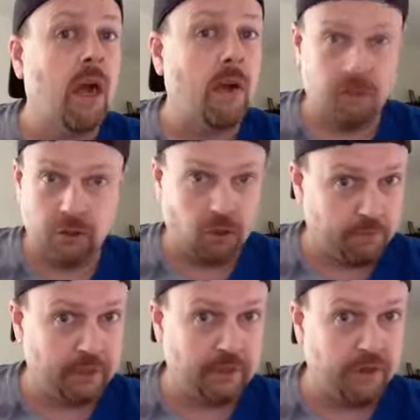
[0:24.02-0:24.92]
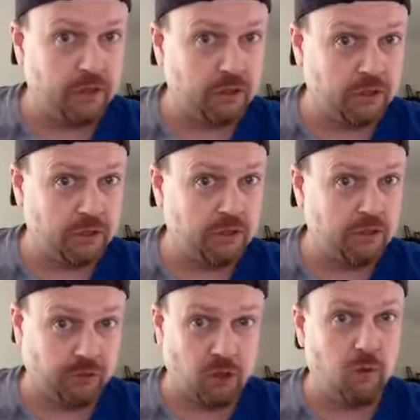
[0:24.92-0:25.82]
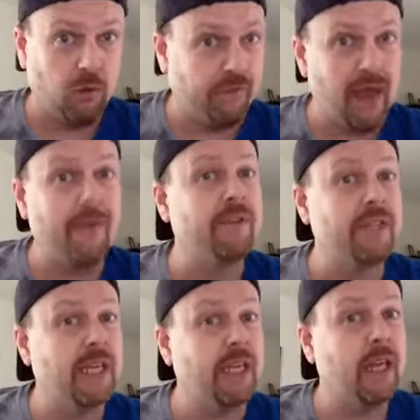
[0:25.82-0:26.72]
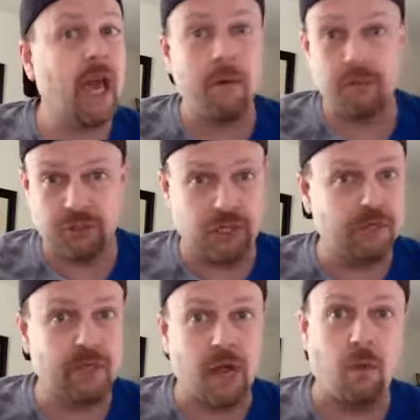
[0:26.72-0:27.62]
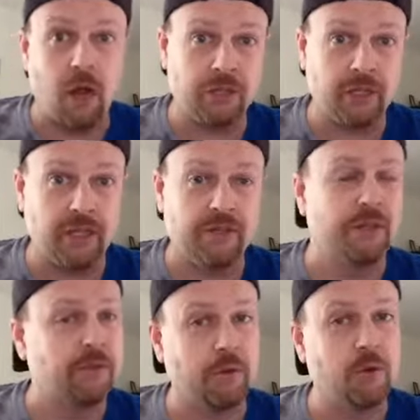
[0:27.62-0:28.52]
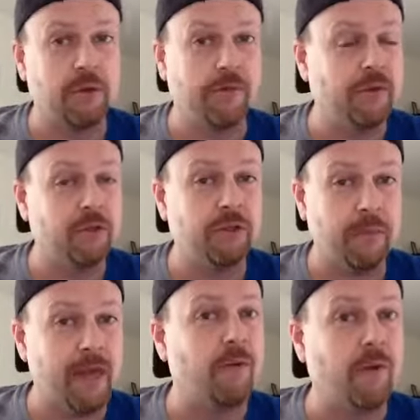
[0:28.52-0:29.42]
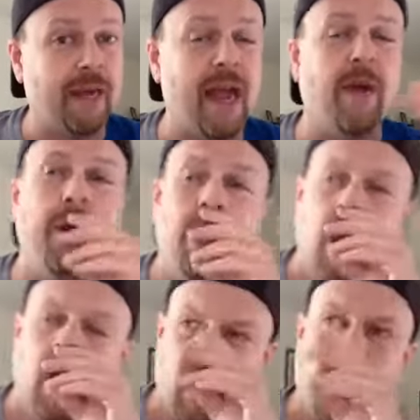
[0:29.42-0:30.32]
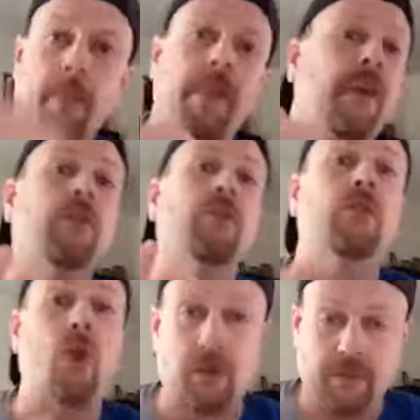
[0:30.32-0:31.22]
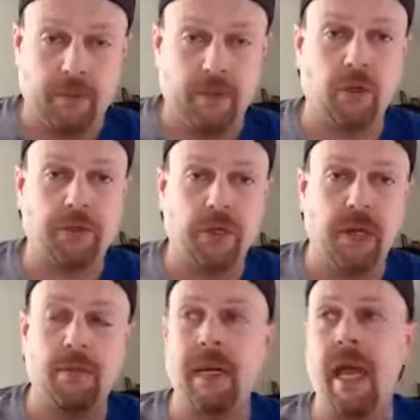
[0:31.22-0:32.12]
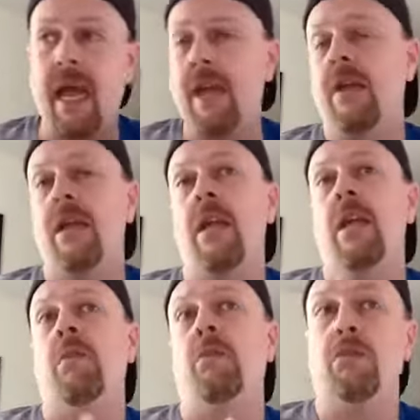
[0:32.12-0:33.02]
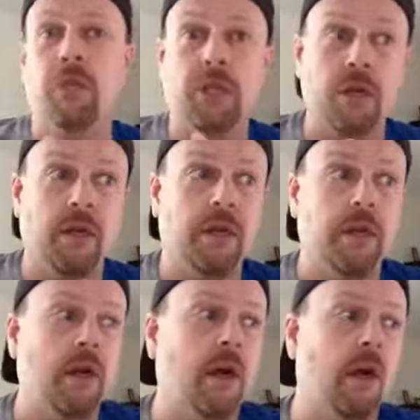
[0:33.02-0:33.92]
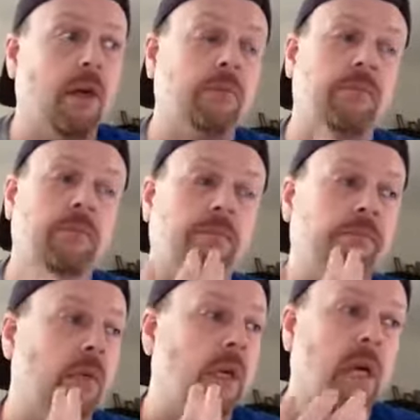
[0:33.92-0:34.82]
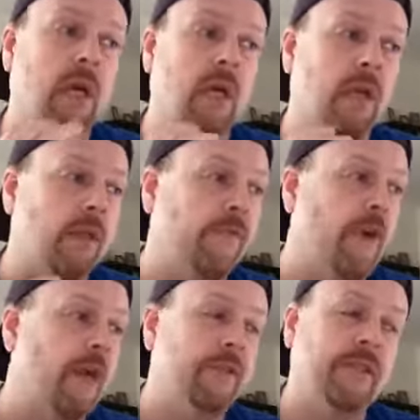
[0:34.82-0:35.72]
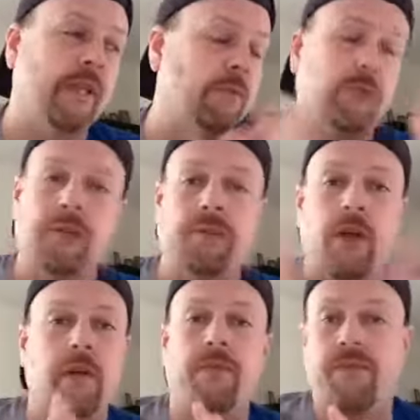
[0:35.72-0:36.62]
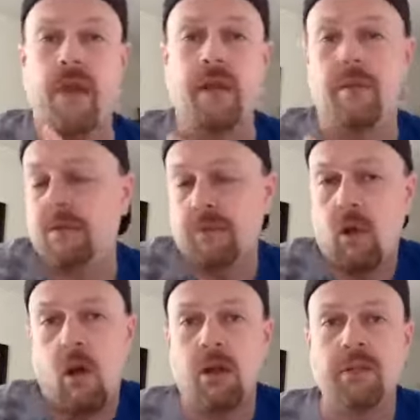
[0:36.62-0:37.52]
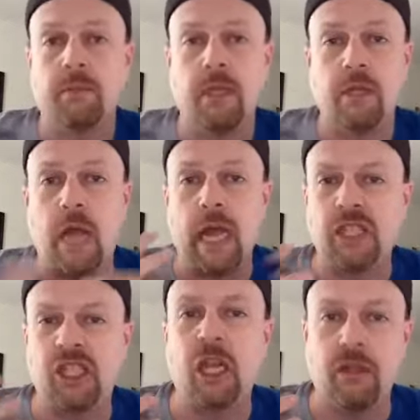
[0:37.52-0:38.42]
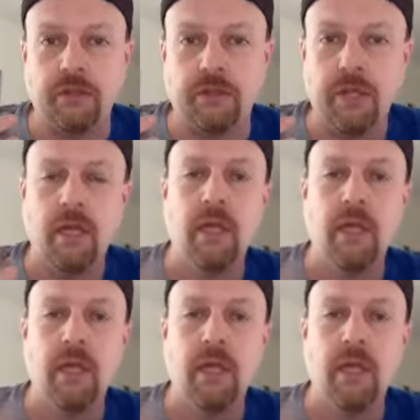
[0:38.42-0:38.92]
I'm going to talk about the Avengers. So if you haven't seen it, I would suggest not watching this because I'm going to talk to the Avengers about it right now. The Avengers was awesome. I saw it Sunday night with my dad. It was really good. The final scene was just a fucking fan. It was awesome. Like, I got chills